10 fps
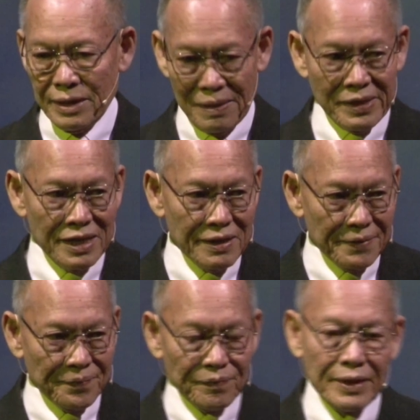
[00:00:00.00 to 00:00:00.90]
Amen?
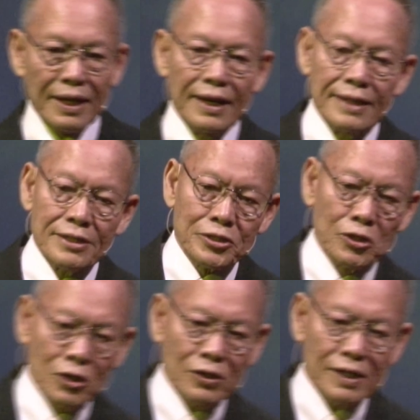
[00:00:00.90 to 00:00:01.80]

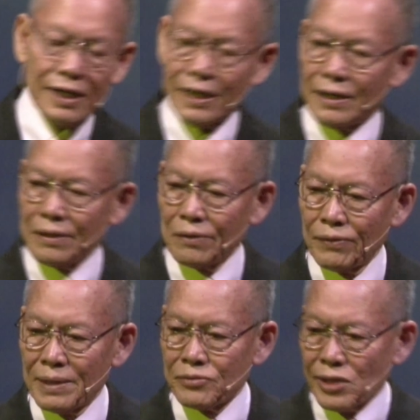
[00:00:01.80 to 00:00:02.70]
So, uh,
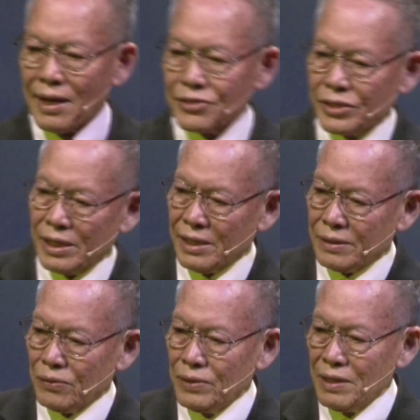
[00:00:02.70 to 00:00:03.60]
when John
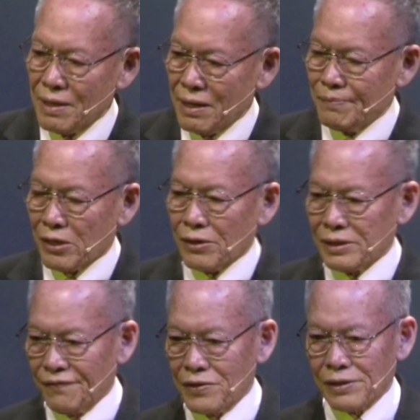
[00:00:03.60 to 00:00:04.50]
said, we love because
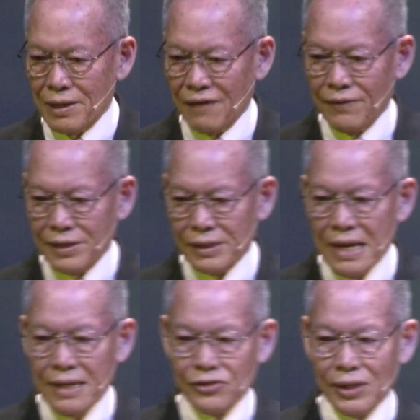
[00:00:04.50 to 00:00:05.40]
He first loved us,
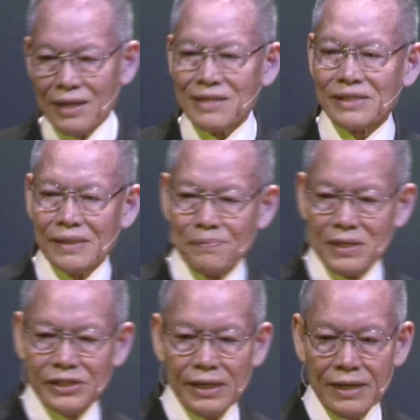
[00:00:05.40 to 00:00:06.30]
John is
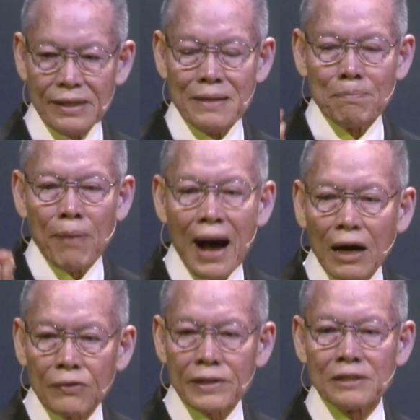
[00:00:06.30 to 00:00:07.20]
simply saying,
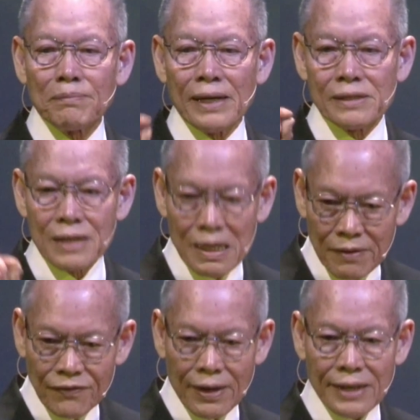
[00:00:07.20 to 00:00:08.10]
empowered by the
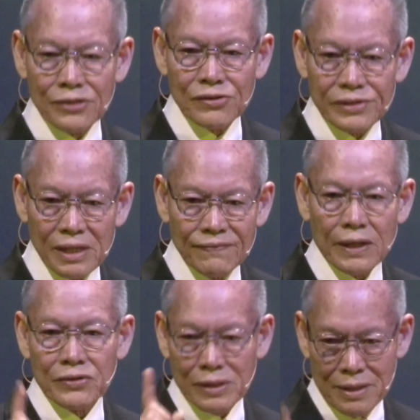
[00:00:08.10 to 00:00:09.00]
love of God you receive,
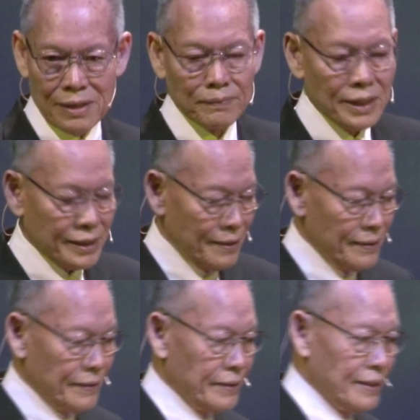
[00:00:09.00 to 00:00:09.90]
now you can love God.
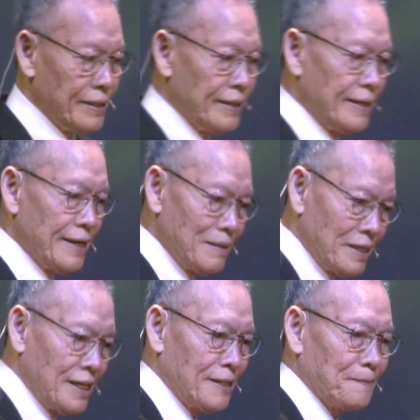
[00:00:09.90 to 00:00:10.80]

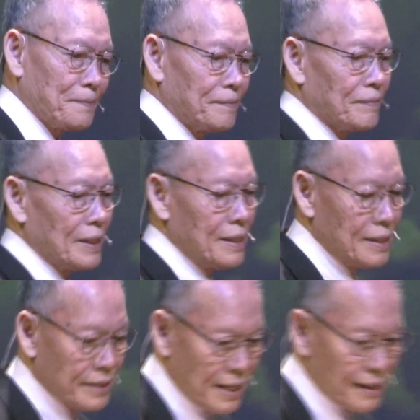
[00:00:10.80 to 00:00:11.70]
Amen.
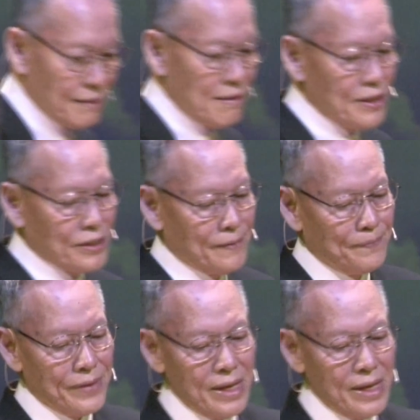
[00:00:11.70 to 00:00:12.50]
Second reason,